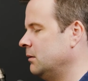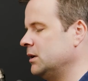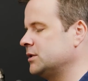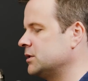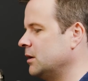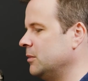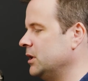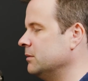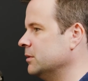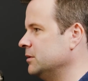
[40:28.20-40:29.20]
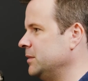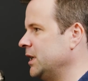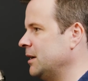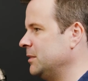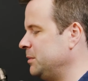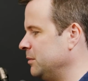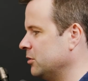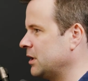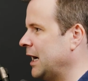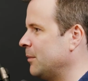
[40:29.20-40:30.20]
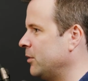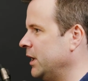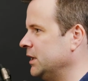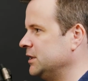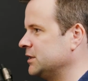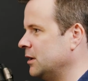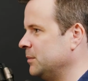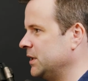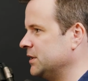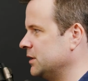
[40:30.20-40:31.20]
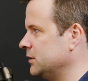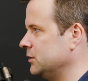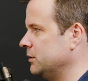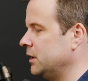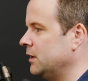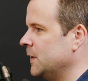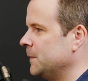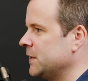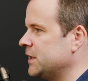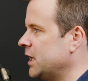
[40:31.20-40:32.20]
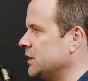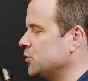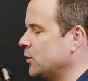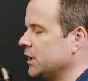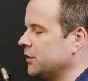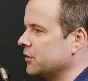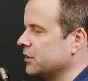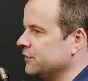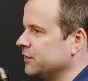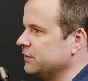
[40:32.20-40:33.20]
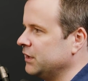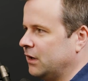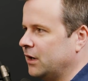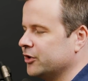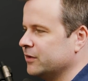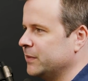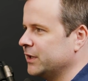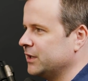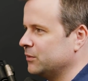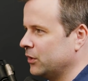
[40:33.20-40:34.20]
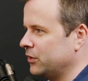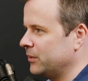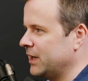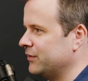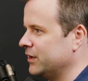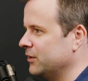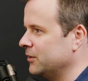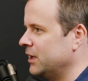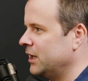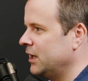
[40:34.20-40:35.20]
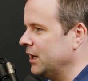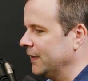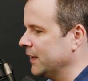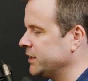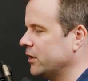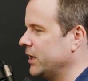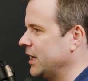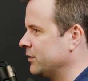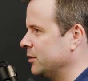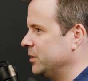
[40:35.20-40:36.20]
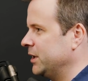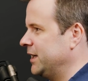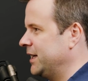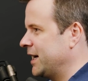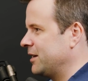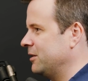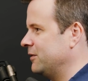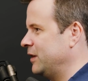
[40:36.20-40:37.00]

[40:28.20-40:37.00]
Mm-hmm. it's just unbelievable to me how many people are operating these companies that are doing 10, 20, 30, 50, 100 million worth of revenue and they don't have complete and accurate